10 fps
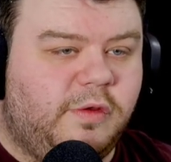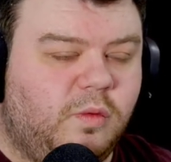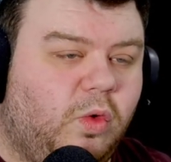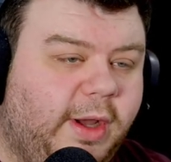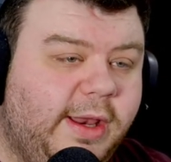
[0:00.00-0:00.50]
So,
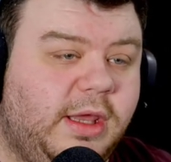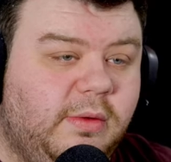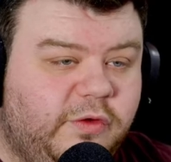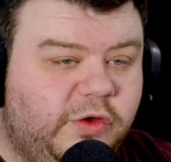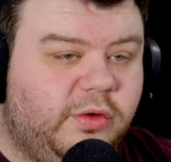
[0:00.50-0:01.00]
what can
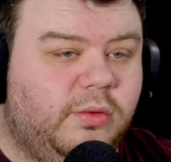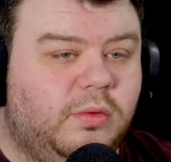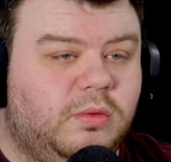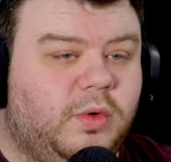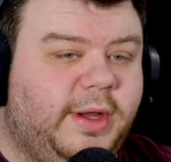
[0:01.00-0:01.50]
you do?
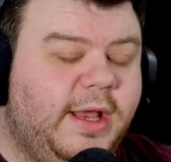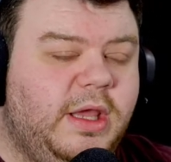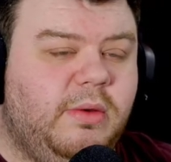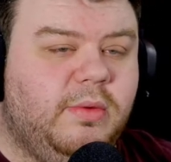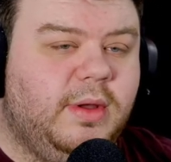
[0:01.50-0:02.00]
What can
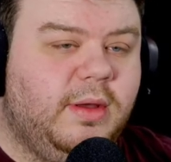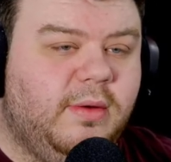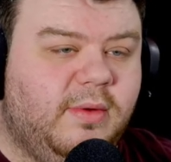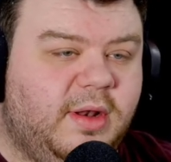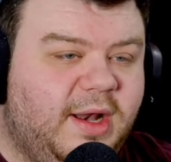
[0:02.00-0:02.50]
you
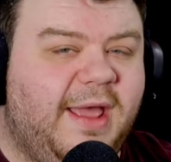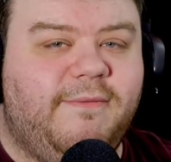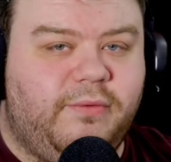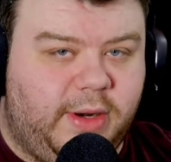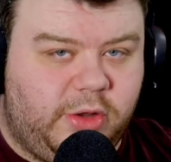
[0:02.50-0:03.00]

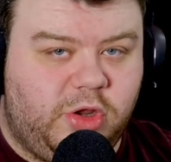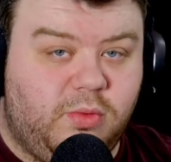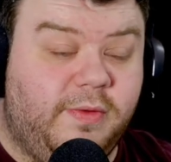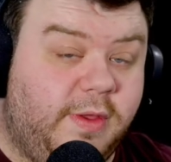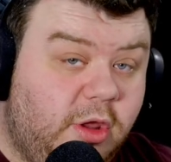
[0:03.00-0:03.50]
leverage
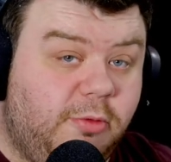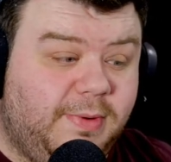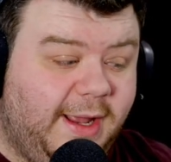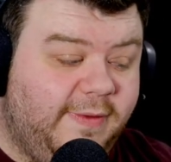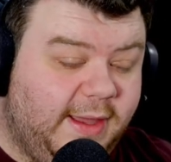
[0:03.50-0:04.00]
with you
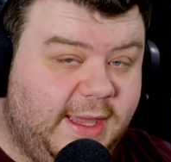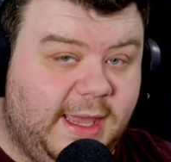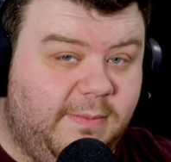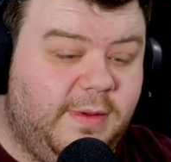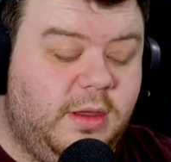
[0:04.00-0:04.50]
playing that
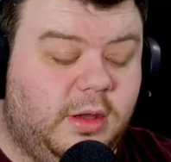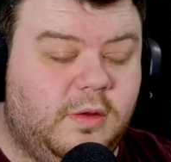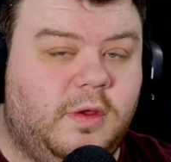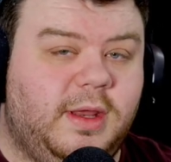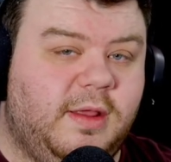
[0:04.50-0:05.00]
game that you can
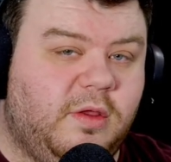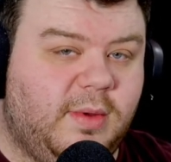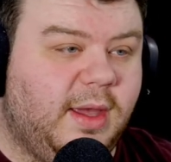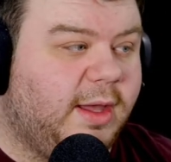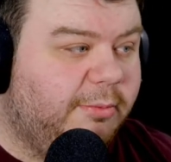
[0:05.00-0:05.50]
turn it into a